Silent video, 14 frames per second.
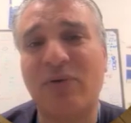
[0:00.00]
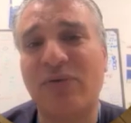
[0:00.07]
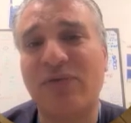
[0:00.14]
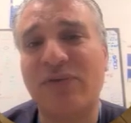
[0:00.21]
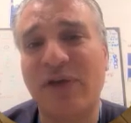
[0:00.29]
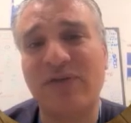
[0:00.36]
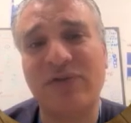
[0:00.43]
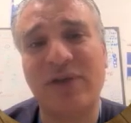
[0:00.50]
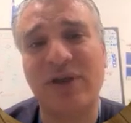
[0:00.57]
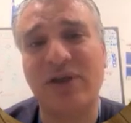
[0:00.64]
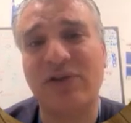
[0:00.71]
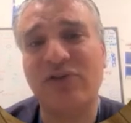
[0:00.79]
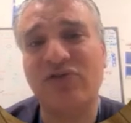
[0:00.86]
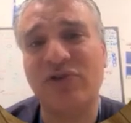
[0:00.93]
of safety
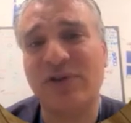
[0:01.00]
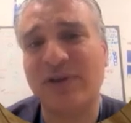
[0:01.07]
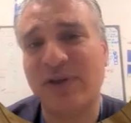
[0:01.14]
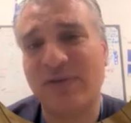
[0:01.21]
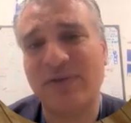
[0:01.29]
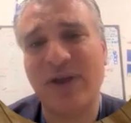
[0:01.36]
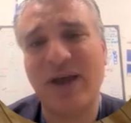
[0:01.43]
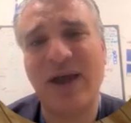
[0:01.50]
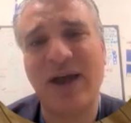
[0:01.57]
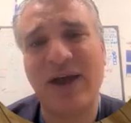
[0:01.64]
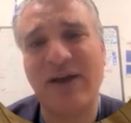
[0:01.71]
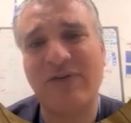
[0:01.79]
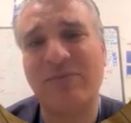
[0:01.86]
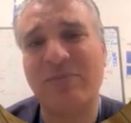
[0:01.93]
initiatives
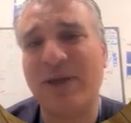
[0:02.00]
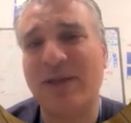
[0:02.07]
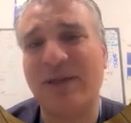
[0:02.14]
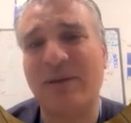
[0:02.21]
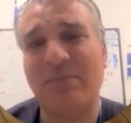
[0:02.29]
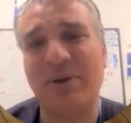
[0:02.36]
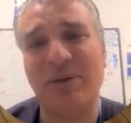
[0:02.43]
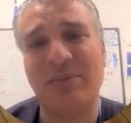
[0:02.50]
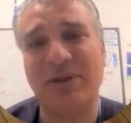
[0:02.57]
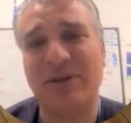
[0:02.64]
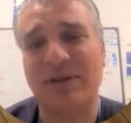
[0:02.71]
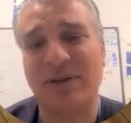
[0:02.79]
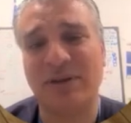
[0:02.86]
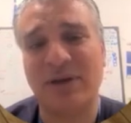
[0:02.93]
have been
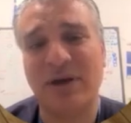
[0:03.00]
implemented,